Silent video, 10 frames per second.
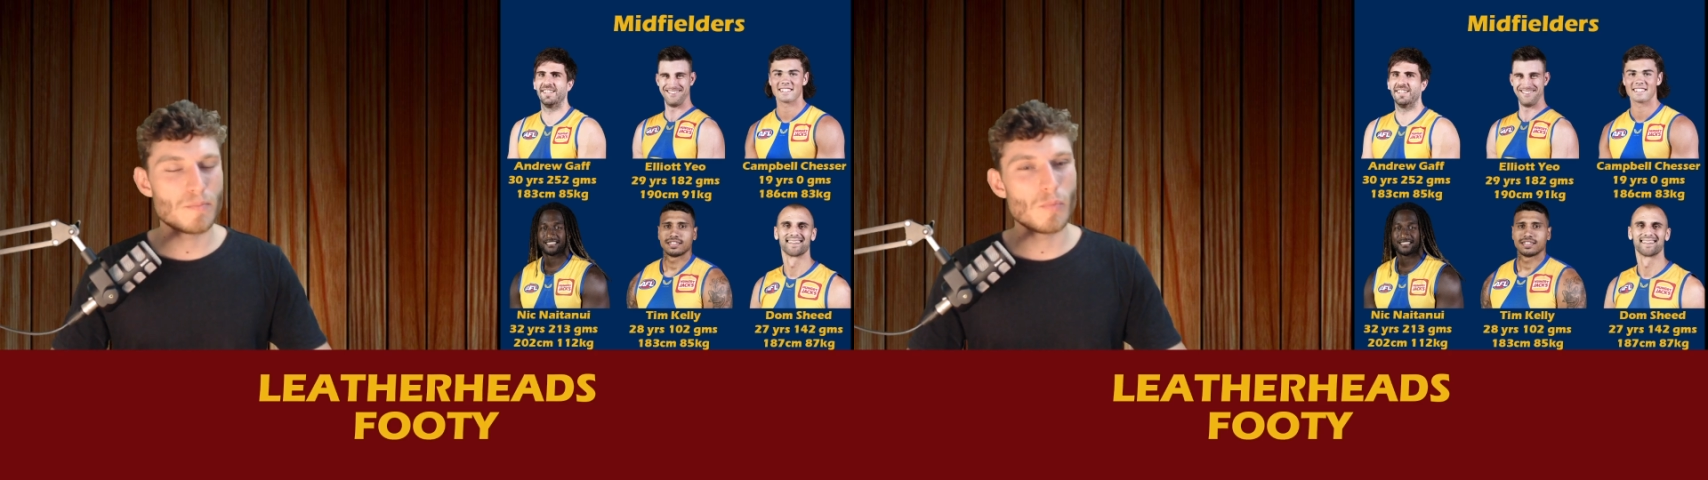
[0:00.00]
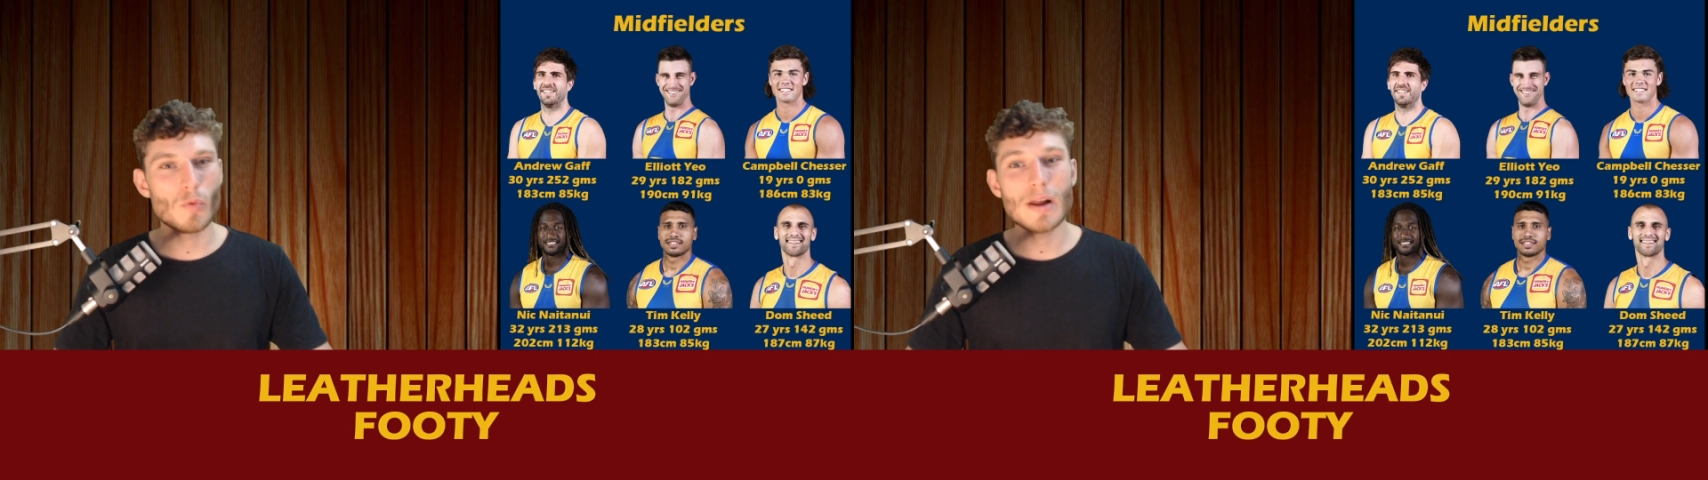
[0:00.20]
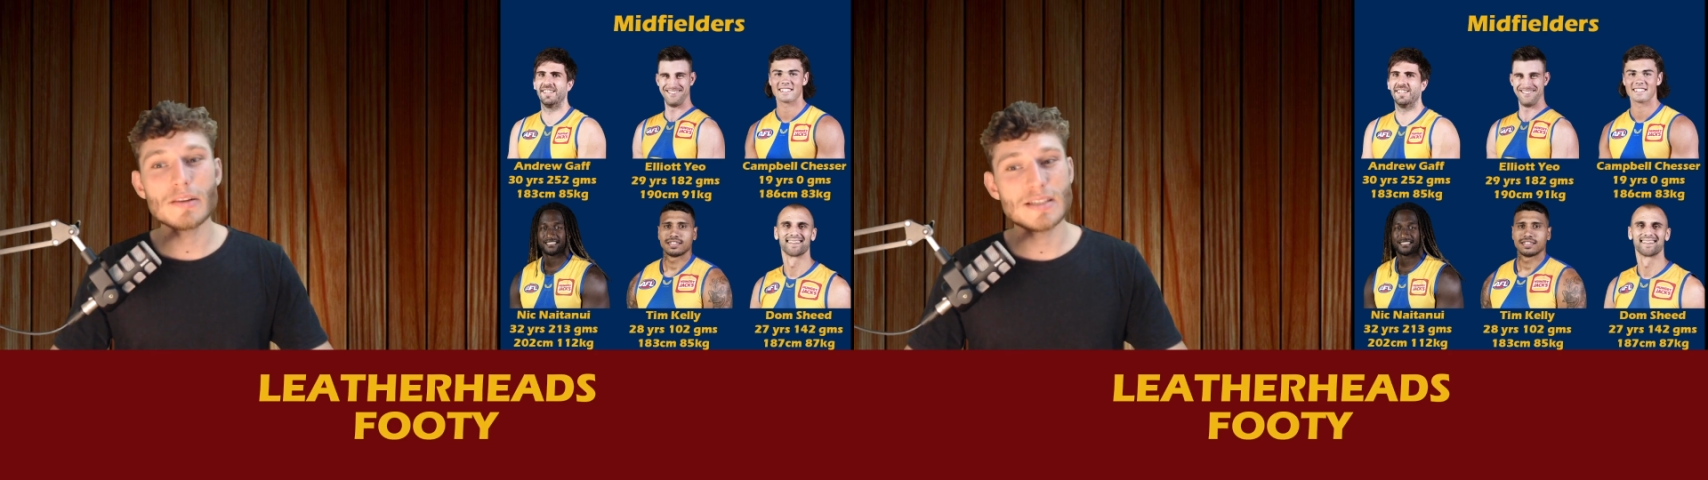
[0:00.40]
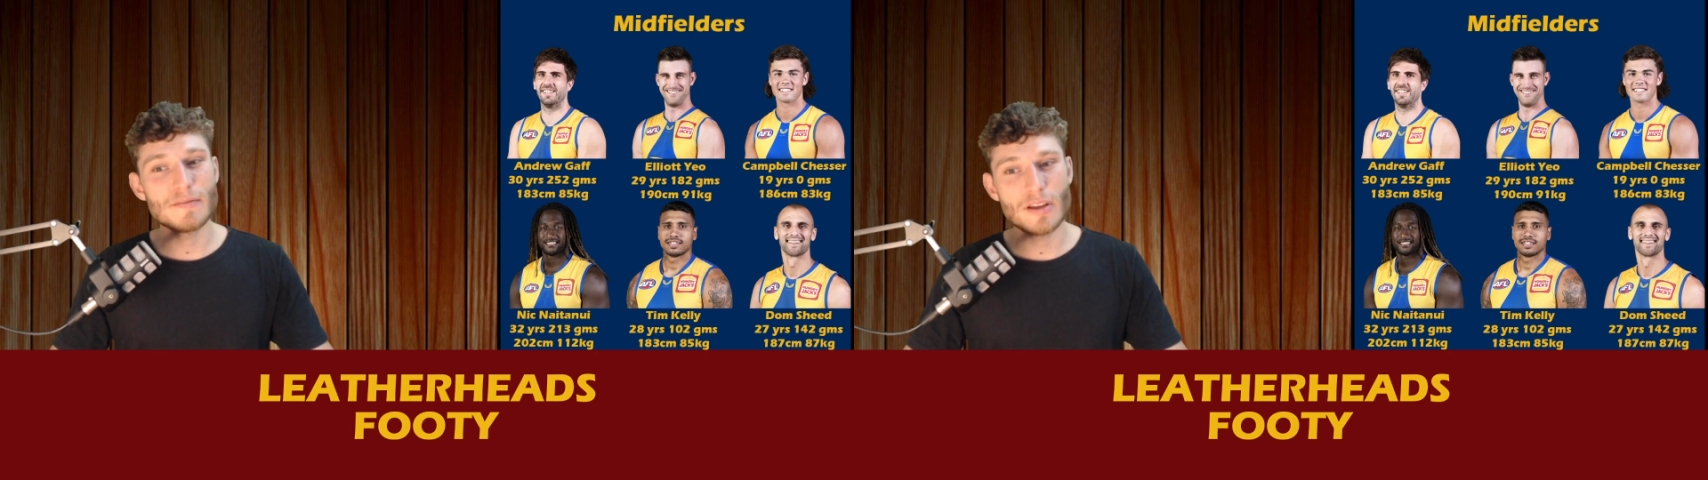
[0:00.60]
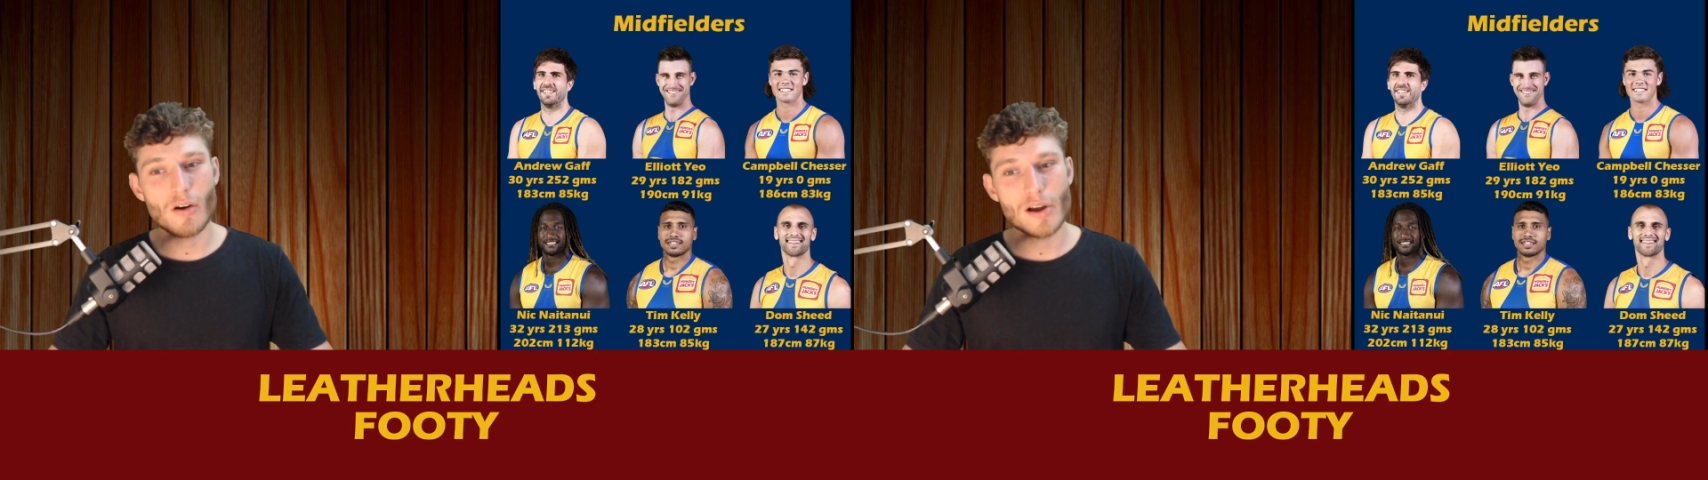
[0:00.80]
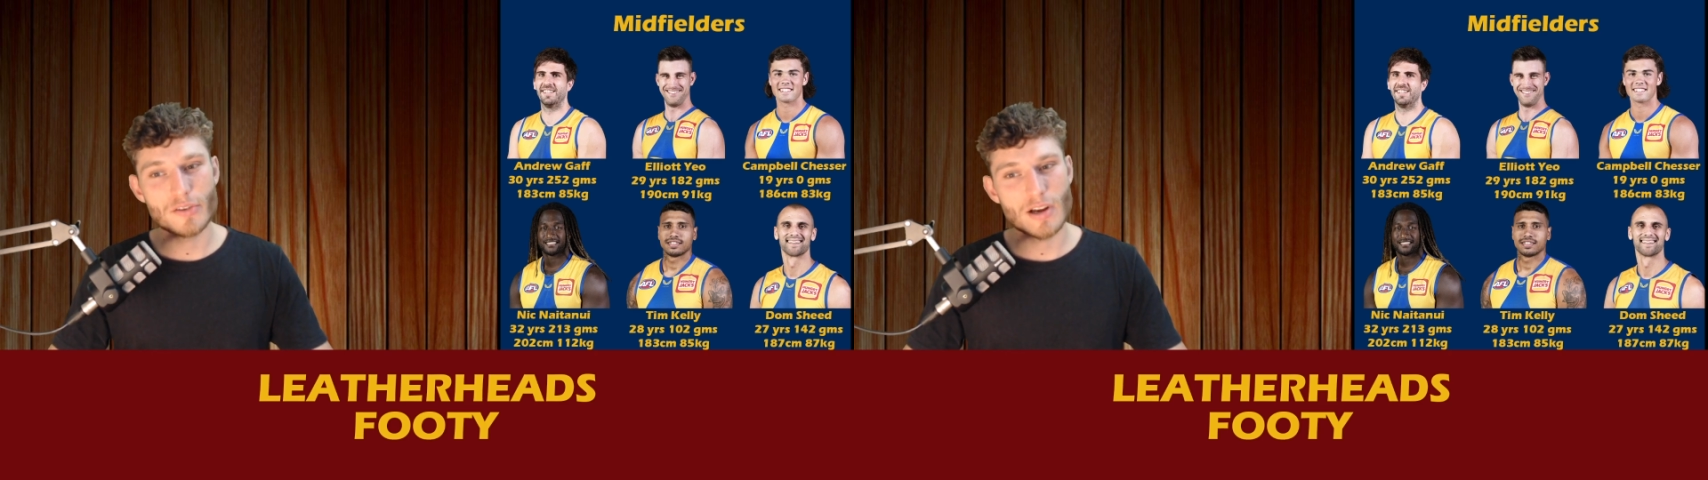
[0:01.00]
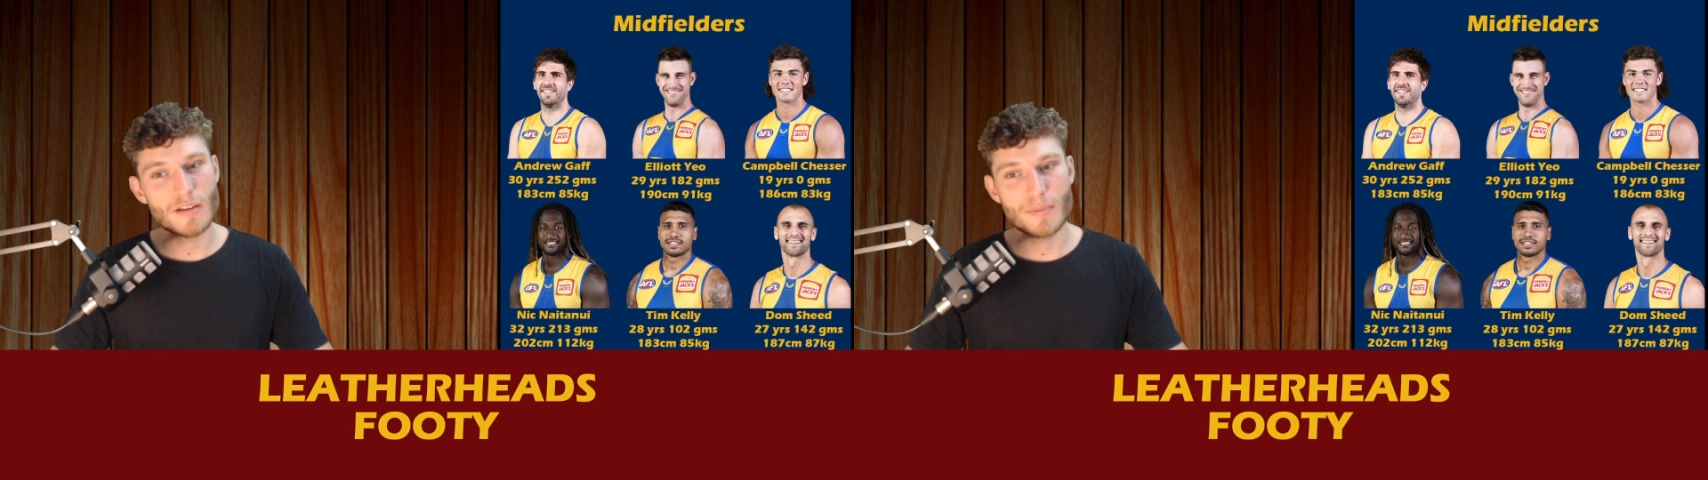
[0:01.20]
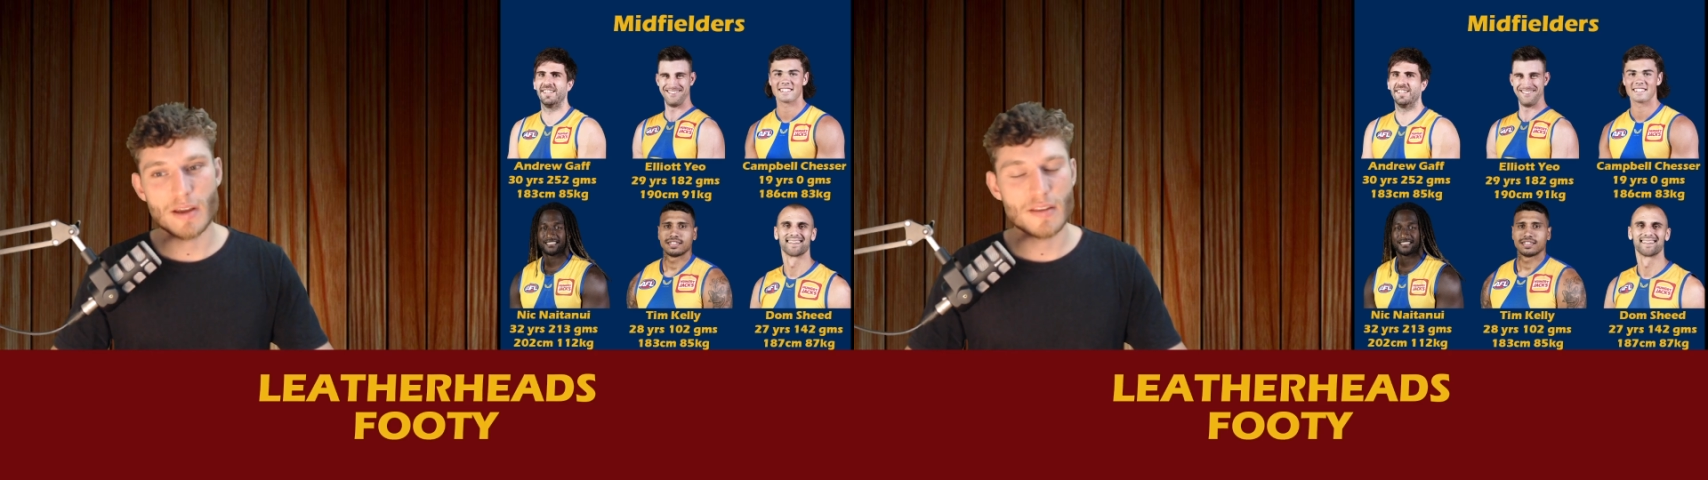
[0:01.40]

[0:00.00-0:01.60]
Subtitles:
relatively high draft pick,